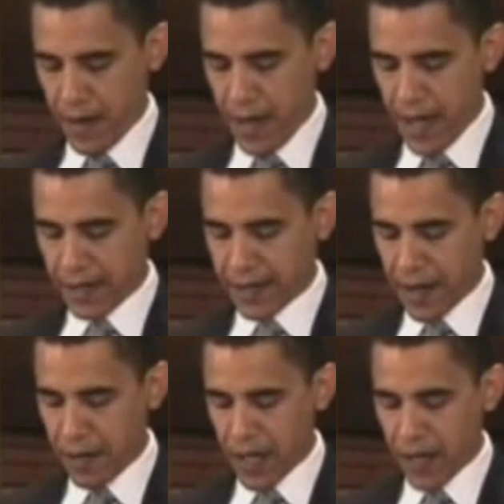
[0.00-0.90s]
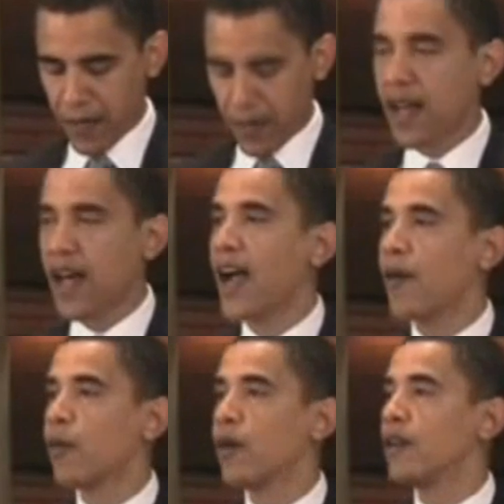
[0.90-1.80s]
at some level, I
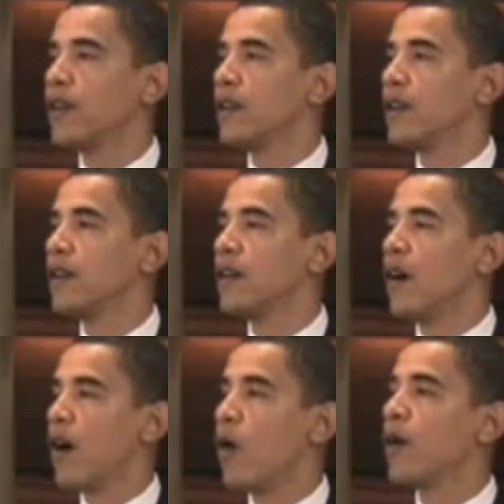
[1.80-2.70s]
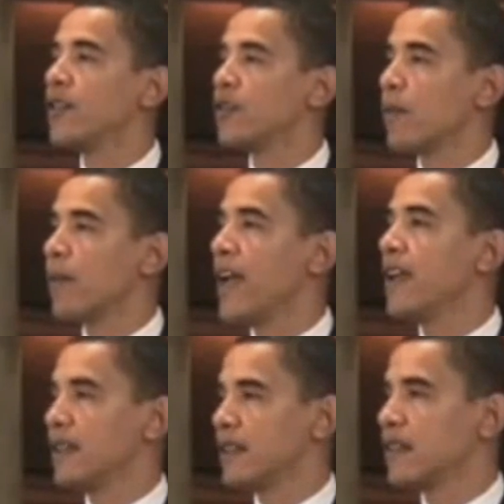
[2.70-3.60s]
would always
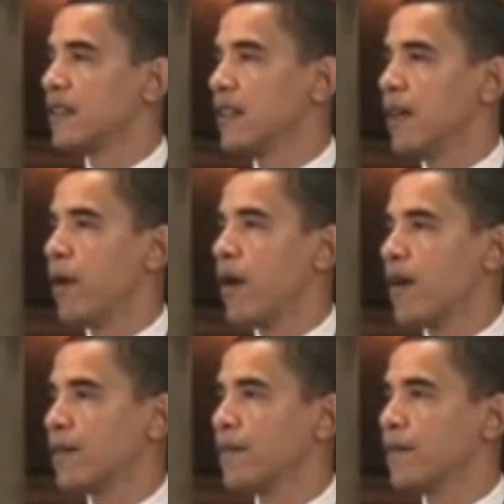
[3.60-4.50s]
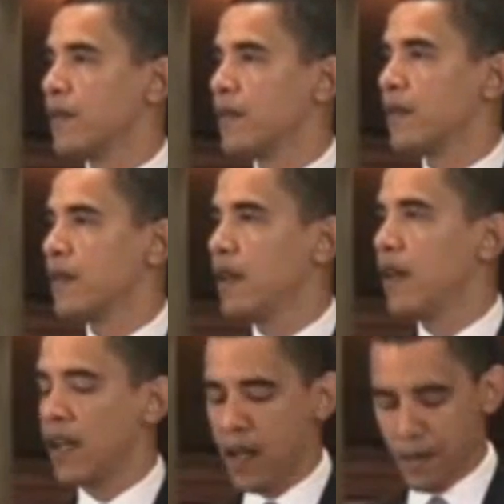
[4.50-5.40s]
remain apart
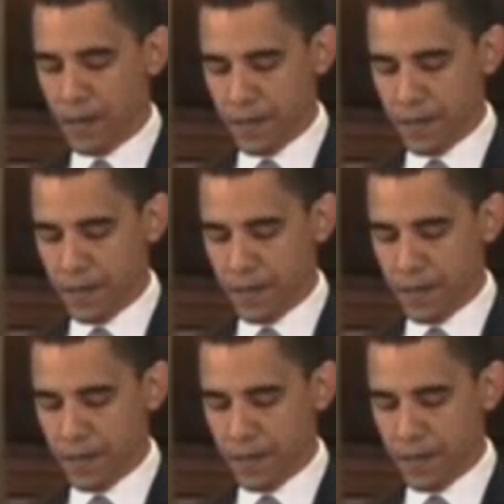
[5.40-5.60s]
and alone.